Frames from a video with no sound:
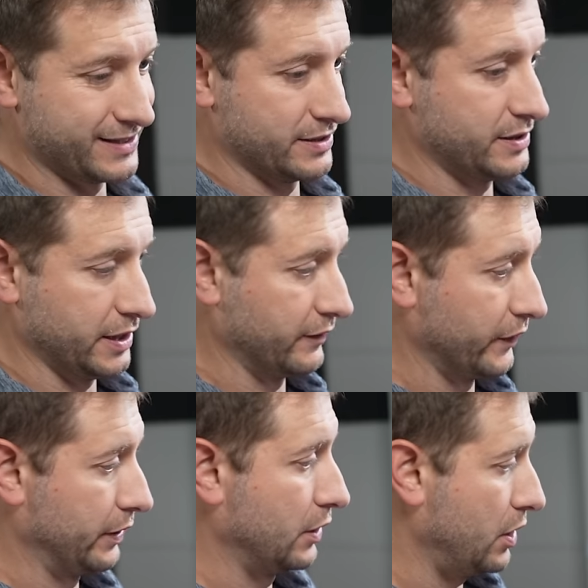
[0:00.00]
doesn't take
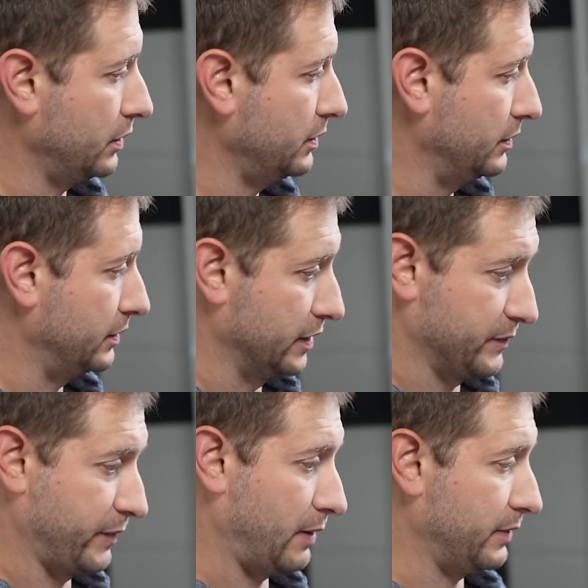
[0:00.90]
very long.
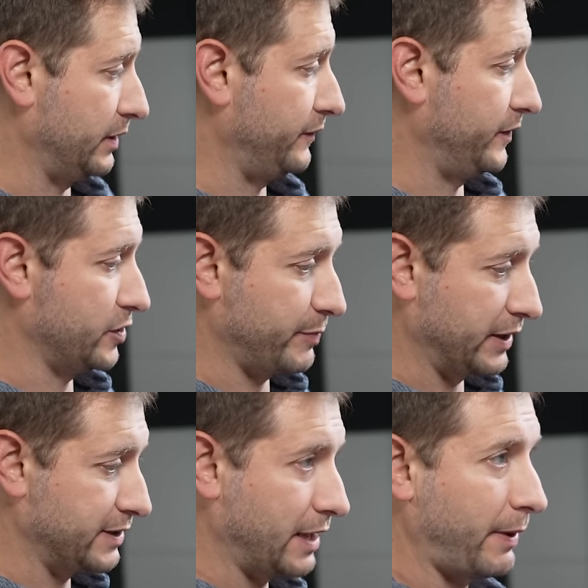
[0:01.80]
It's probably gonna finish
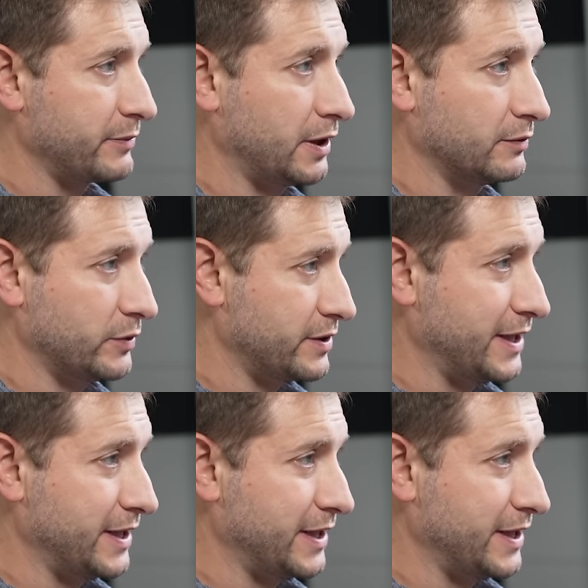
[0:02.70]
by the time I'm done with a